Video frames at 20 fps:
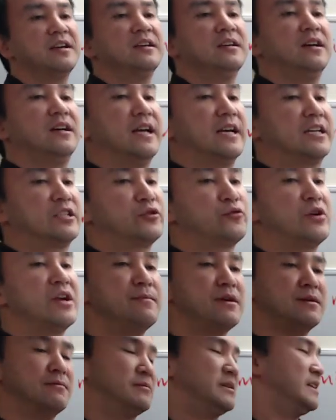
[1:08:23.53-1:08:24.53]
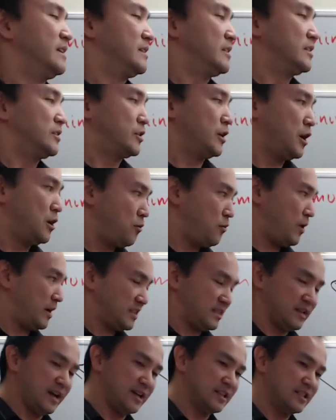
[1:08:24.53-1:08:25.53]
extremum. So
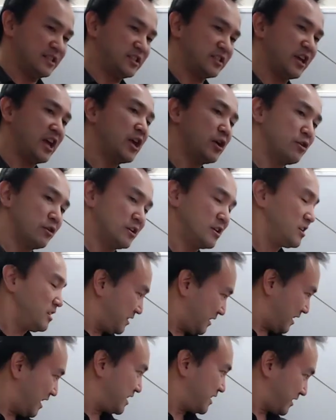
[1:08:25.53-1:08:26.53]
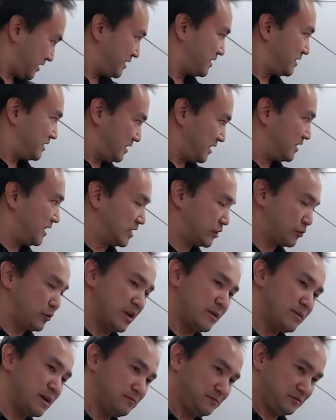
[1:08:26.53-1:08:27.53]
once again, singular, it's an
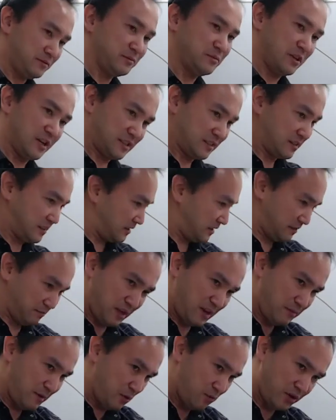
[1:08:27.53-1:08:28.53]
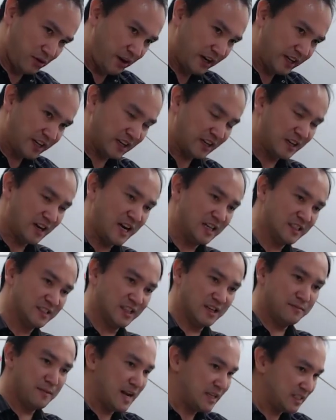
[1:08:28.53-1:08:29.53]
extremum because maybe we recognize
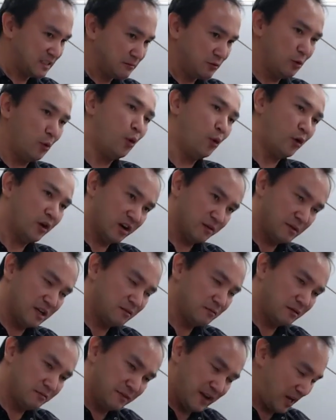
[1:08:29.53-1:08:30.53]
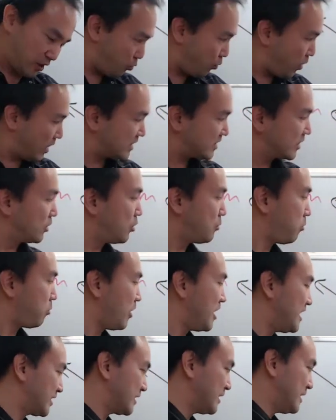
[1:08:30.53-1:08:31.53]
a maximum or a minimum at one single
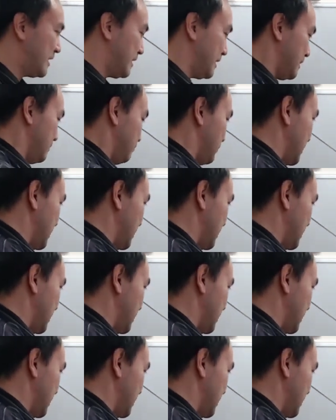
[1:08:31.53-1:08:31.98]
place. But